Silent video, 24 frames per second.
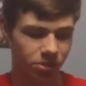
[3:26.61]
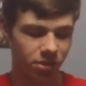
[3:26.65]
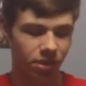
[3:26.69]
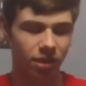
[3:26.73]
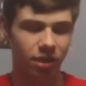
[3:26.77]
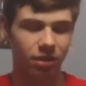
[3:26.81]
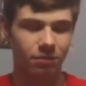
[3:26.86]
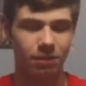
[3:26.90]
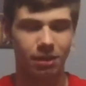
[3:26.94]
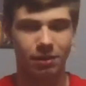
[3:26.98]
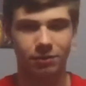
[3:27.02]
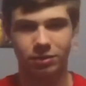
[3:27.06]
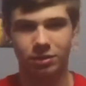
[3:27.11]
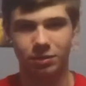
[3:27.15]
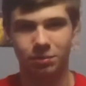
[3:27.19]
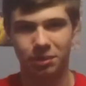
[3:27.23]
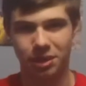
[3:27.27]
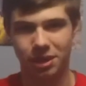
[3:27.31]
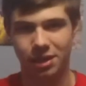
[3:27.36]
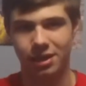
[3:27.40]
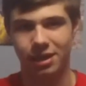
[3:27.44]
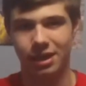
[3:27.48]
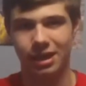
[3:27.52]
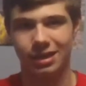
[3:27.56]
talking about with the
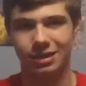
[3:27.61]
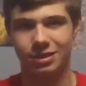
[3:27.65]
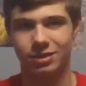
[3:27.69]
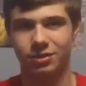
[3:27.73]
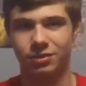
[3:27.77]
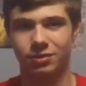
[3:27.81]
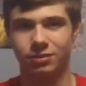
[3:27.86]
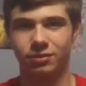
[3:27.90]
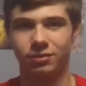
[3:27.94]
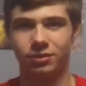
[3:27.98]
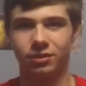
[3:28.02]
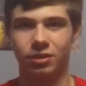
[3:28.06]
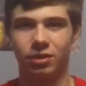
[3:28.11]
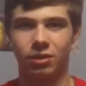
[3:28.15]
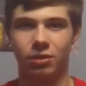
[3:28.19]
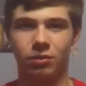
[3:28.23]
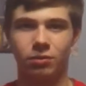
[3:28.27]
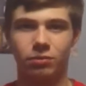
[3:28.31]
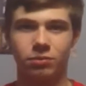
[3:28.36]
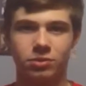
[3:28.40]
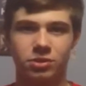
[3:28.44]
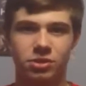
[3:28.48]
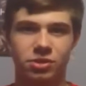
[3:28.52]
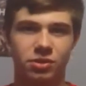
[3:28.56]
bait caster,
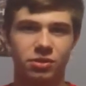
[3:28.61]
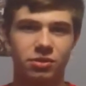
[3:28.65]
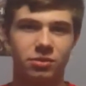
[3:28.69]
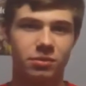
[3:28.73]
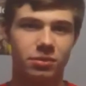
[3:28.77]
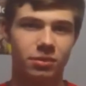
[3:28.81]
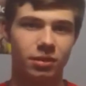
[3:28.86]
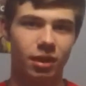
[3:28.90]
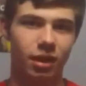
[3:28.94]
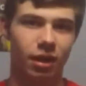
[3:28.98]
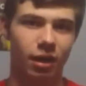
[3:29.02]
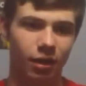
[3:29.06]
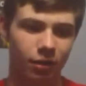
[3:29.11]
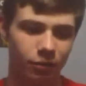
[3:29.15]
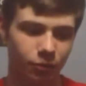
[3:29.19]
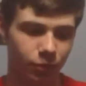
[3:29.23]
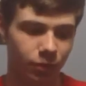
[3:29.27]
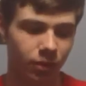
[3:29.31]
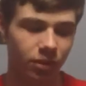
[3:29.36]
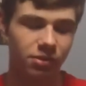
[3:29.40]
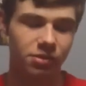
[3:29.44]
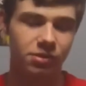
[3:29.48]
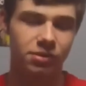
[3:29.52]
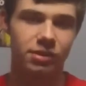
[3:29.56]
certain
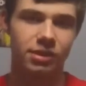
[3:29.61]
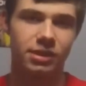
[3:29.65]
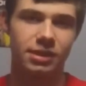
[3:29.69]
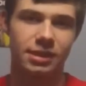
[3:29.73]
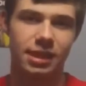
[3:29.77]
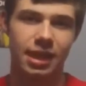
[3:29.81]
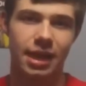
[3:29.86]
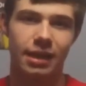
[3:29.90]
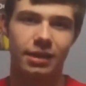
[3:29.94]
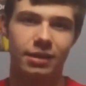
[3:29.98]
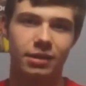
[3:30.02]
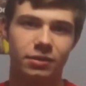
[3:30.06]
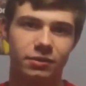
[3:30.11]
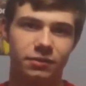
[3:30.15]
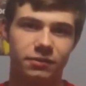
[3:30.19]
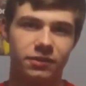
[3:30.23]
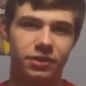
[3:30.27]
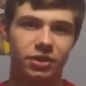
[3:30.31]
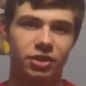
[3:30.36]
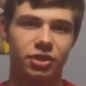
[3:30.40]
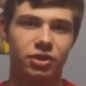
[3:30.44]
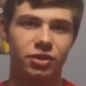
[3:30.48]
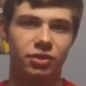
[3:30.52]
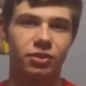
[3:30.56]
reels are designed to
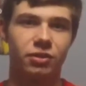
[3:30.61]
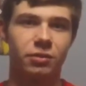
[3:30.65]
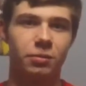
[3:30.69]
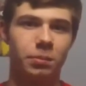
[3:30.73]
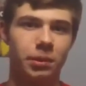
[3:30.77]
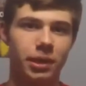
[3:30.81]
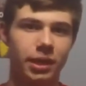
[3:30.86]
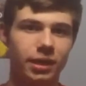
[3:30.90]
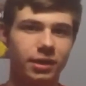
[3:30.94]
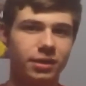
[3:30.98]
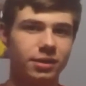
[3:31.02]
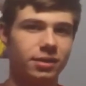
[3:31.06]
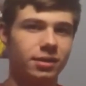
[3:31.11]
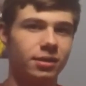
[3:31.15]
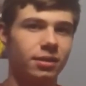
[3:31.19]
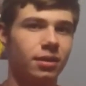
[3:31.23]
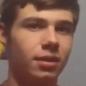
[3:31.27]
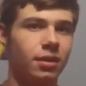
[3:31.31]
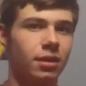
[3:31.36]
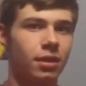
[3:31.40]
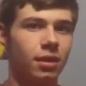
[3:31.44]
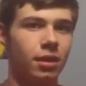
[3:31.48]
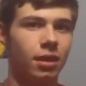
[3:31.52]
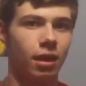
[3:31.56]
fish certain baits,
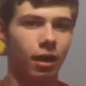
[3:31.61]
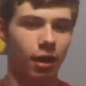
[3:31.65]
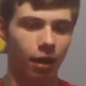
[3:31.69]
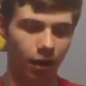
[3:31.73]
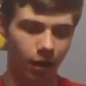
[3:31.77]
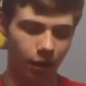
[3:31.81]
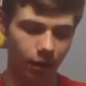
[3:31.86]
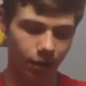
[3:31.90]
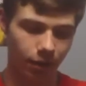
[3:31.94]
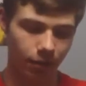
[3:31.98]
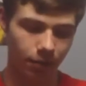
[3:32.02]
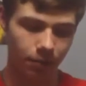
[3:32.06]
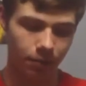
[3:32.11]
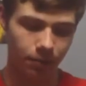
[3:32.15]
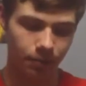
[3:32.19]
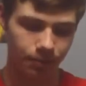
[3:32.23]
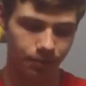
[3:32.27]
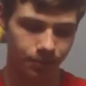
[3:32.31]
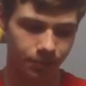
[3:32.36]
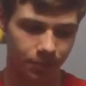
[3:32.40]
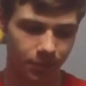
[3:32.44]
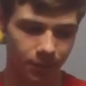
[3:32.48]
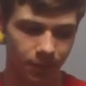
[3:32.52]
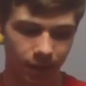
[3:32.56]

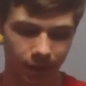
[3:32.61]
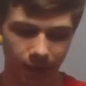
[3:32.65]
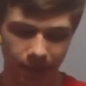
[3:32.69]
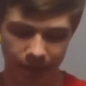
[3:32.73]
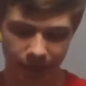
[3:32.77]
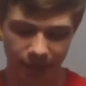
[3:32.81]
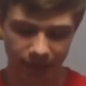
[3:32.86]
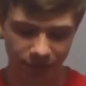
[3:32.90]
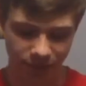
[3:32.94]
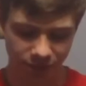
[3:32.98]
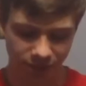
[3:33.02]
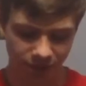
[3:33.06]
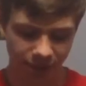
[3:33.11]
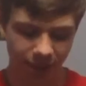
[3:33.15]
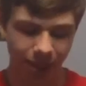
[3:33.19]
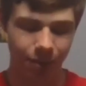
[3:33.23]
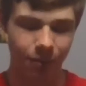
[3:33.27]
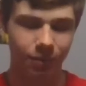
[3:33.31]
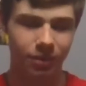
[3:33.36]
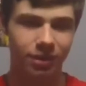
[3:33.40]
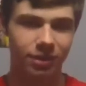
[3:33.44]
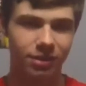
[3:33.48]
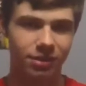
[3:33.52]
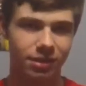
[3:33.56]
and that's just
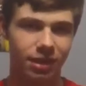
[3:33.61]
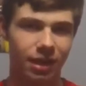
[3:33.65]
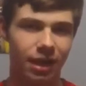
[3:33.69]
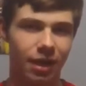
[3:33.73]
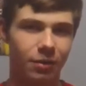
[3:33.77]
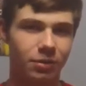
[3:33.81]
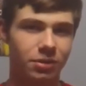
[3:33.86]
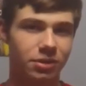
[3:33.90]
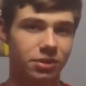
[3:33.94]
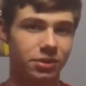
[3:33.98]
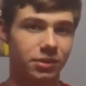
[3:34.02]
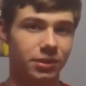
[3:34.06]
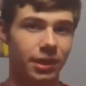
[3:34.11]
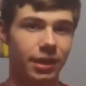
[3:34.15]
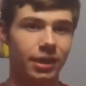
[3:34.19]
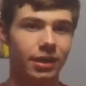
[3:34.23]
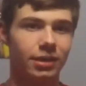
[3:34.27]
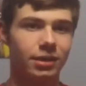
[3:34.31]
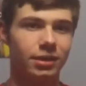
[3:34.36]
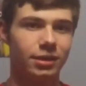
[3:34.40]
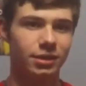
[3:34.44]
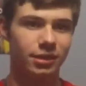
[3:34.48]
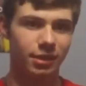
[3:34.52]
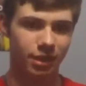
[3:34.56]
how it's
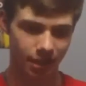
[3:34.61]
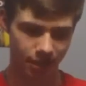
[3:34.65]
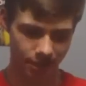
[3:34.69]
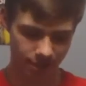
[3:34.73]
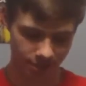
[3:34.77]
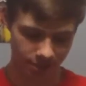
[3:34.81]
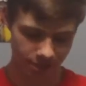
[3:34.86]
created these days.